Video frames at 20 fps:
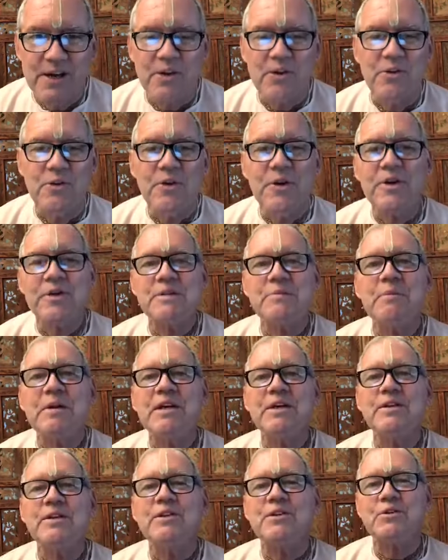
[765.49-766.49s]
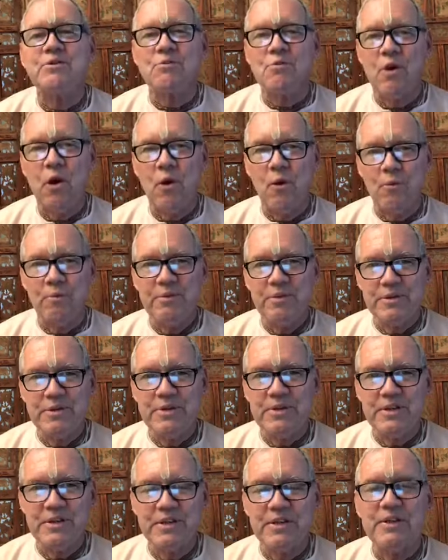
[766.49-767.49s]
Gunas means
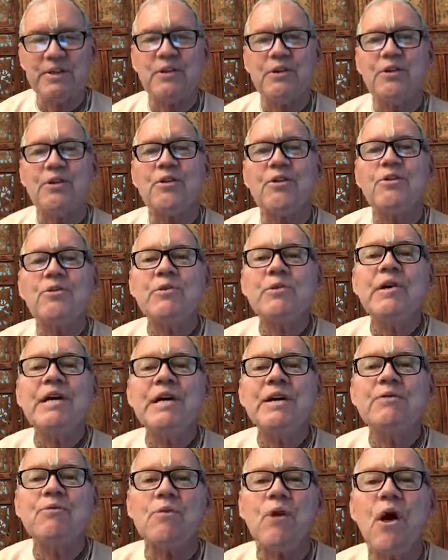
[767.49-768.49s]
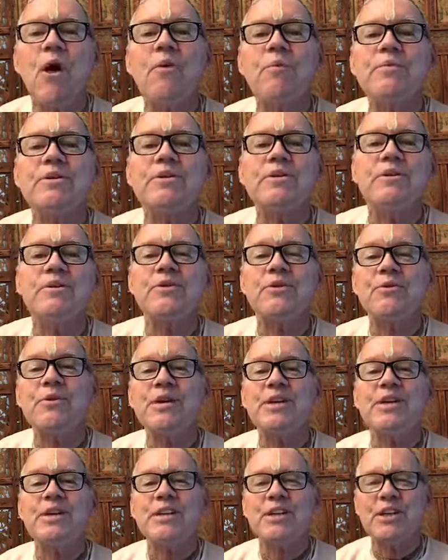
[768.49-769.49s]
ropes, and there are three ropes, there are
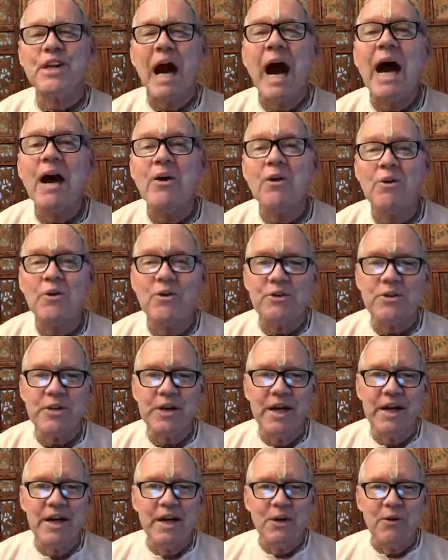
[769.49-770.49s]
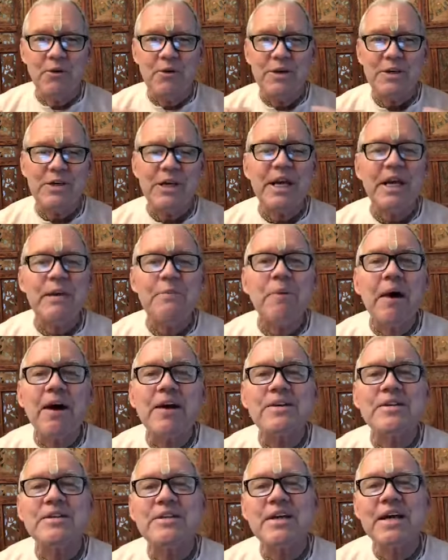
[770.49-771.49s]
three shackles which keep
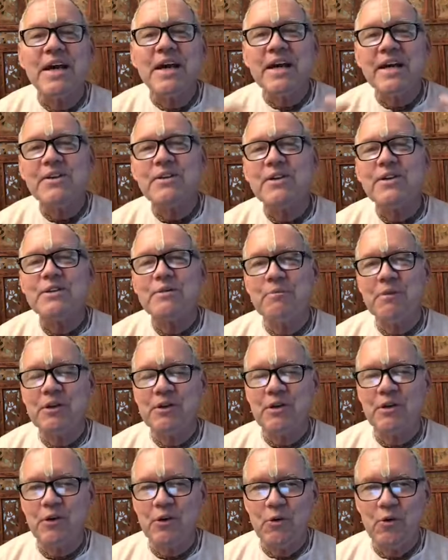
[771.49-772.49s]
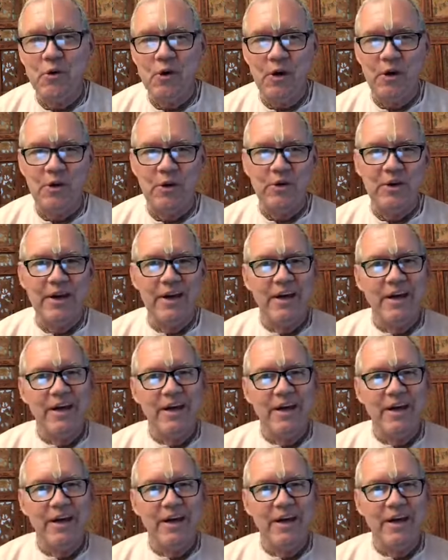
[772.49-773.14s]
us in this material world.